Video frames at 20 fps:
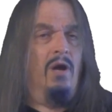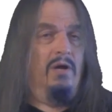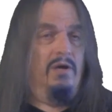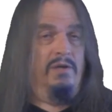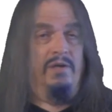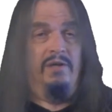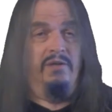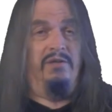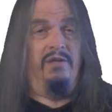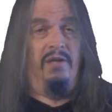are
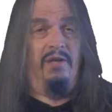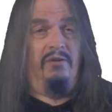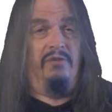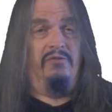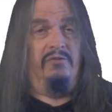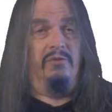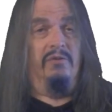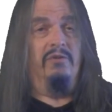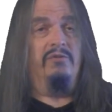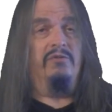not
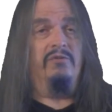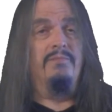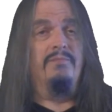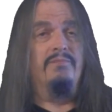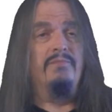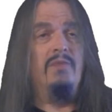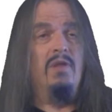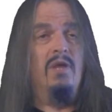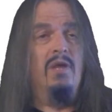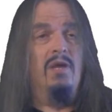dinosaurs.
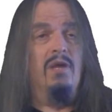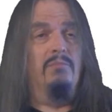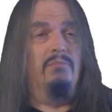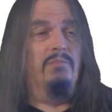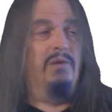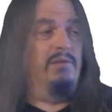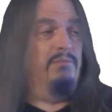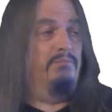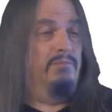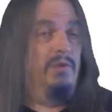
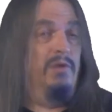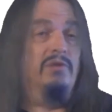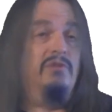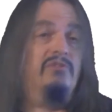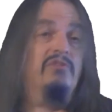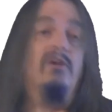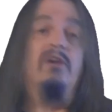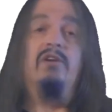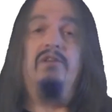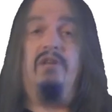But
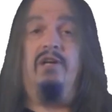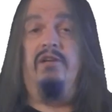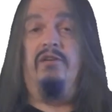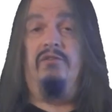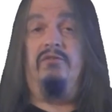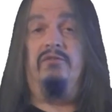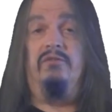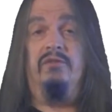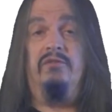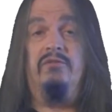birds are
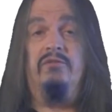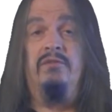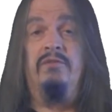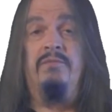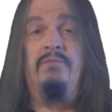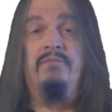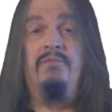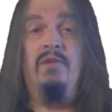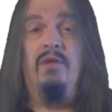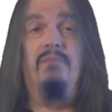dinosaurs.
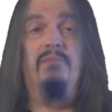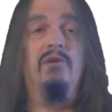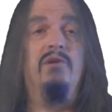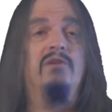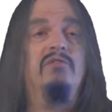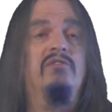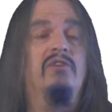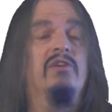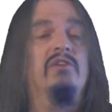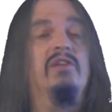And
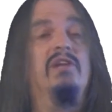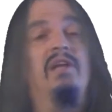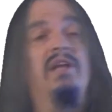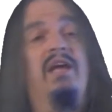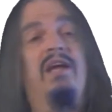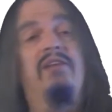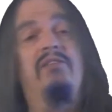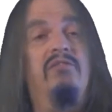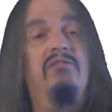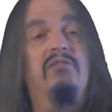birds are the
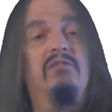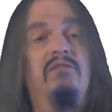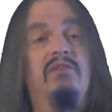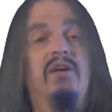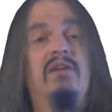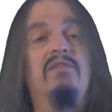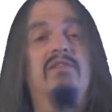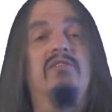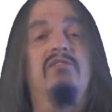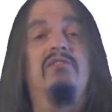last
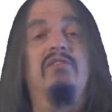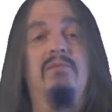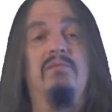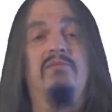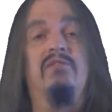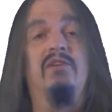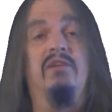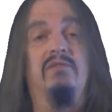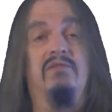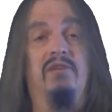surviving
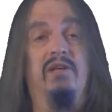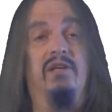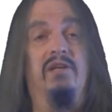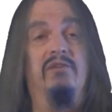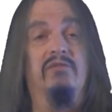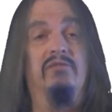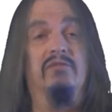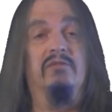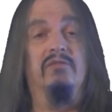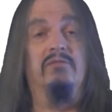subset of
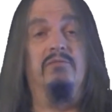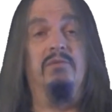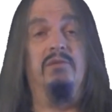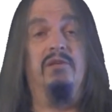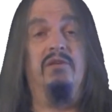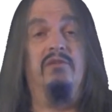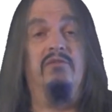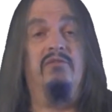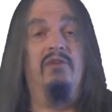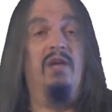dinosaurs
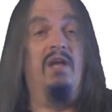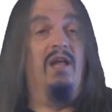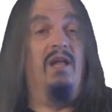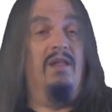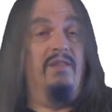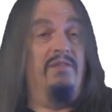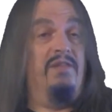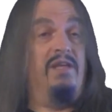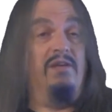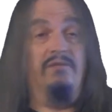because
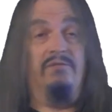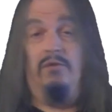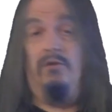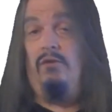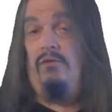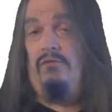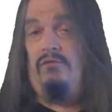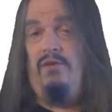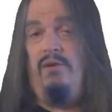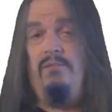they
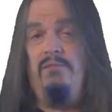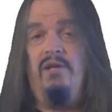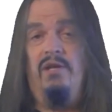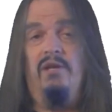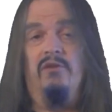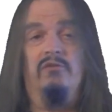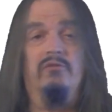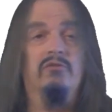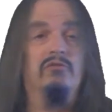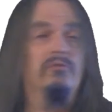evolved from
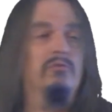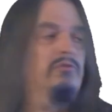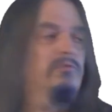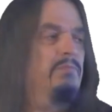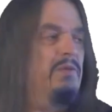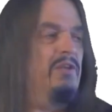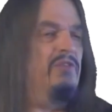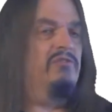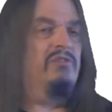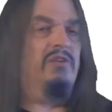dinosaurs,
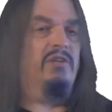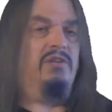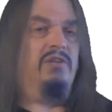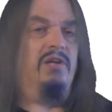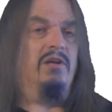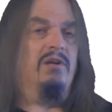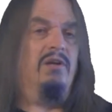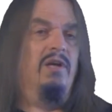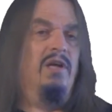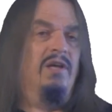which means that
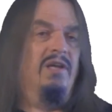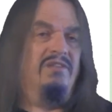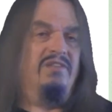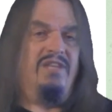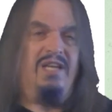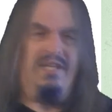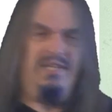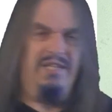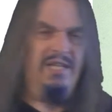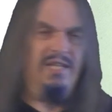they're
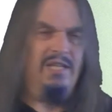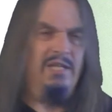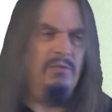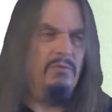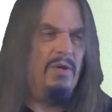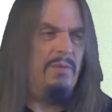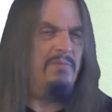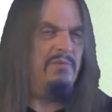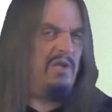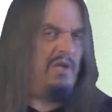technically
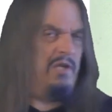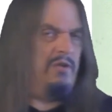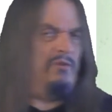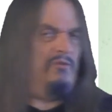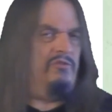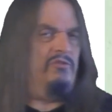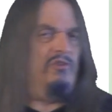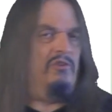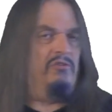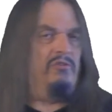
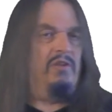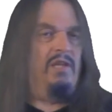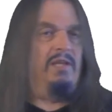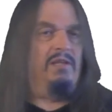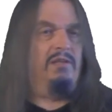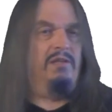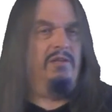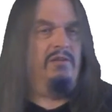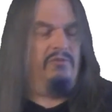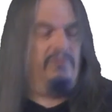reptiles just
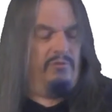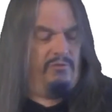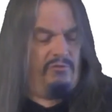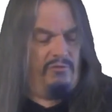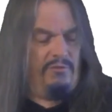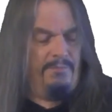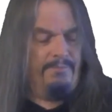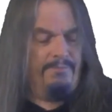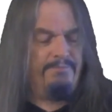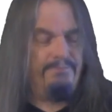like
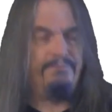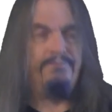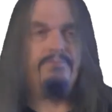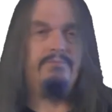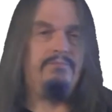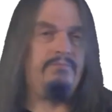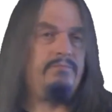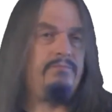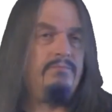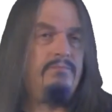lizards.
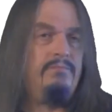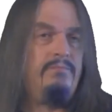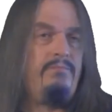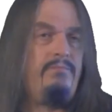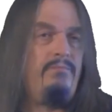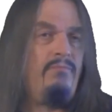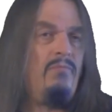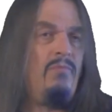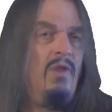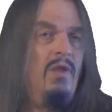
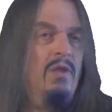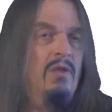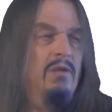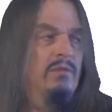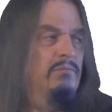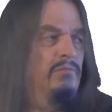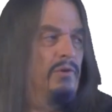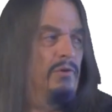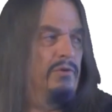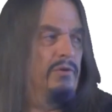
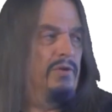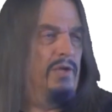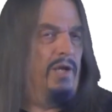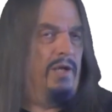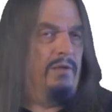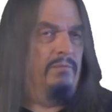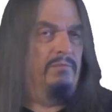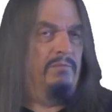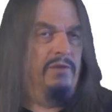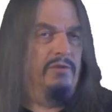Though they're
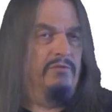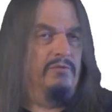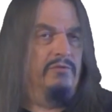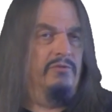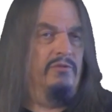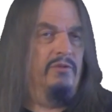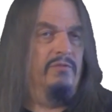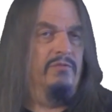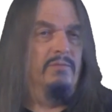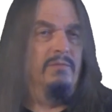not
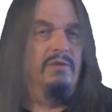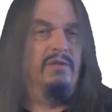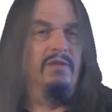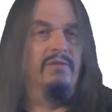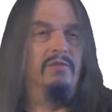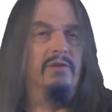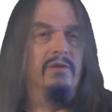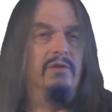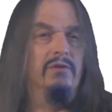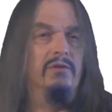lizards, they're from a
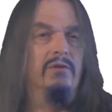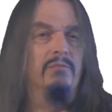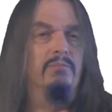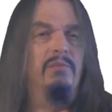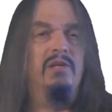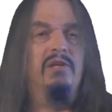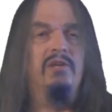different group.